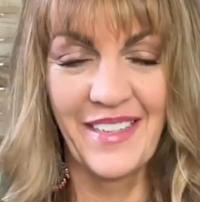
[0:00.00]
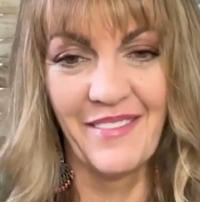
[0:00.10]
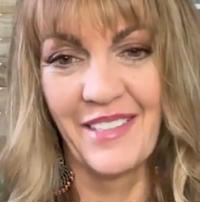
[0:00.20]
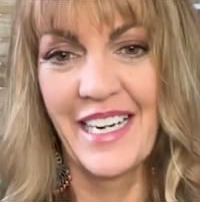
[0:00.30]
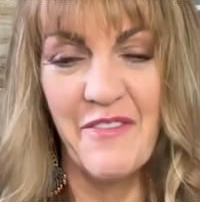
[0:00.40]
We're
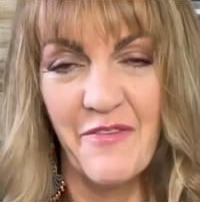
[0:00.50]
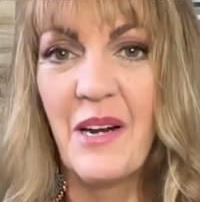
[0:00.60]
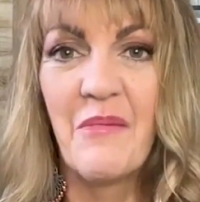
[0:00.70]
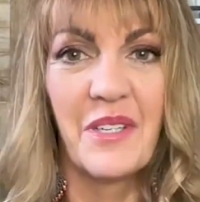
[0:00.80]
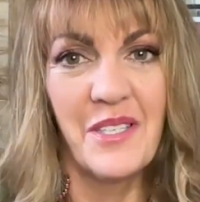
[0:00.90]
going to have
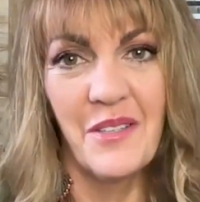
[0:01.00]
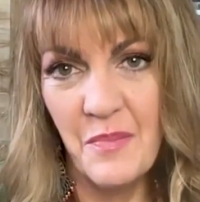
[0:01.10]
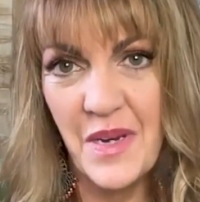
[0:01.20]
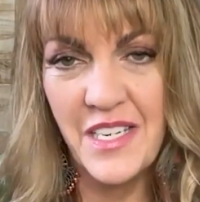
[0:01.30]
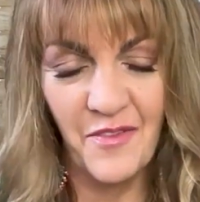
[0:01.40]
fun. We're going to do the
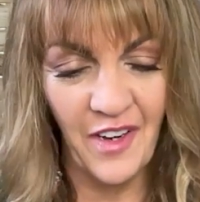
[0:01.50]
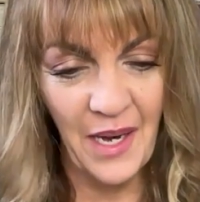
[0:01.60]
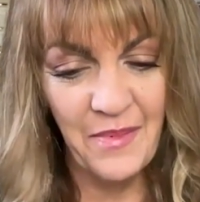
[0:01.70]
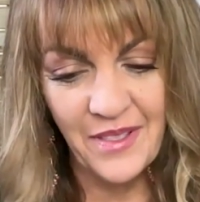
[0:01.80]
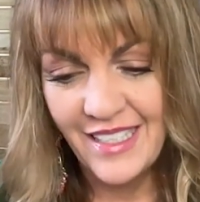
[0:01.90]
beach
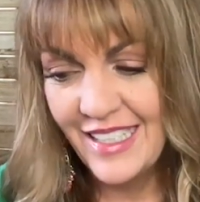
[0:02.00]
vibe and